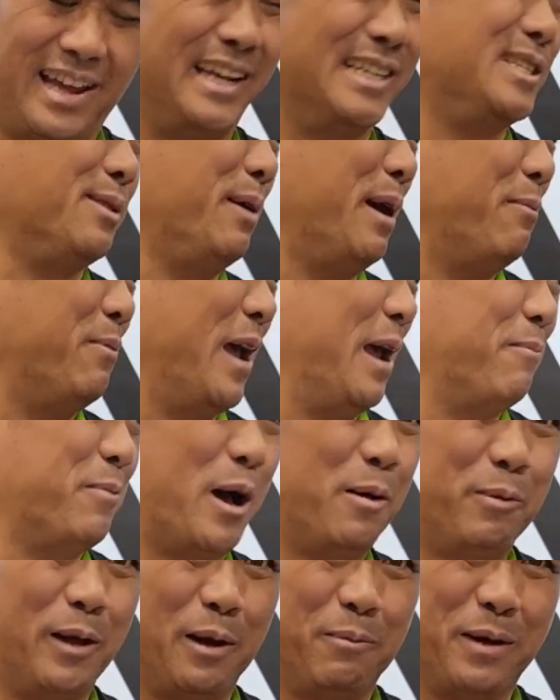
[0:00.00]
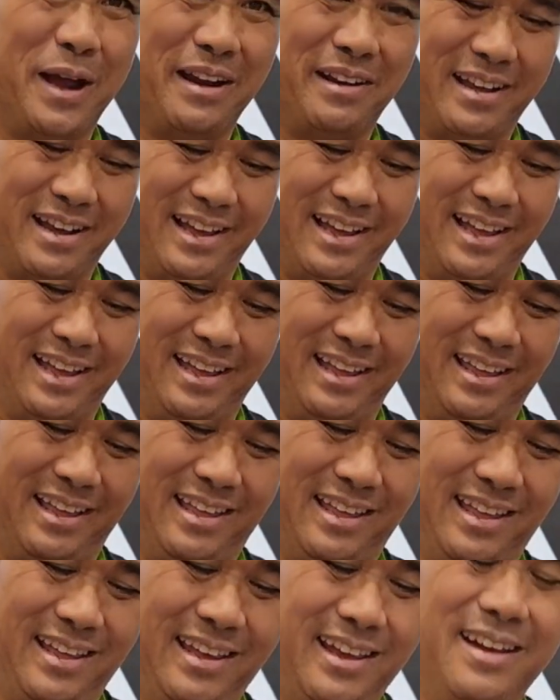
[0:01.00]
I used to be a paintball player, but yeah.
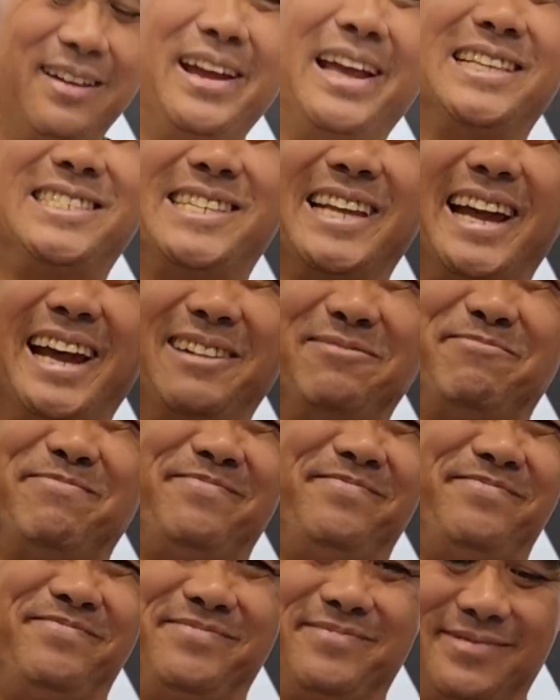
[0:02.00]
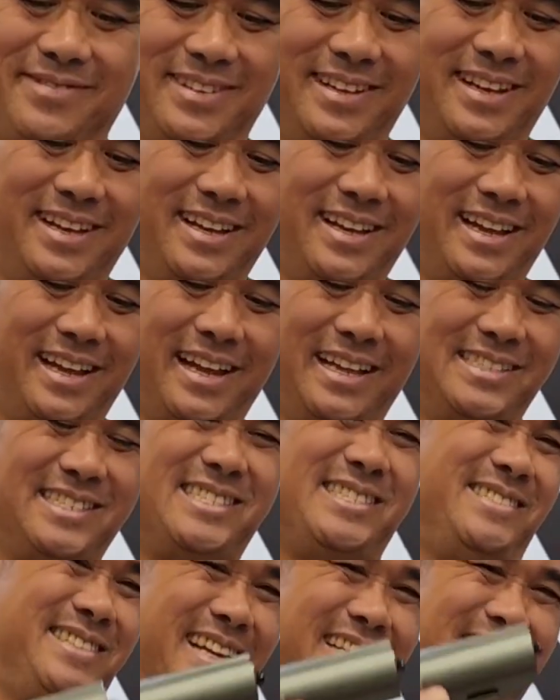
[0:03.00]
it's uh, it's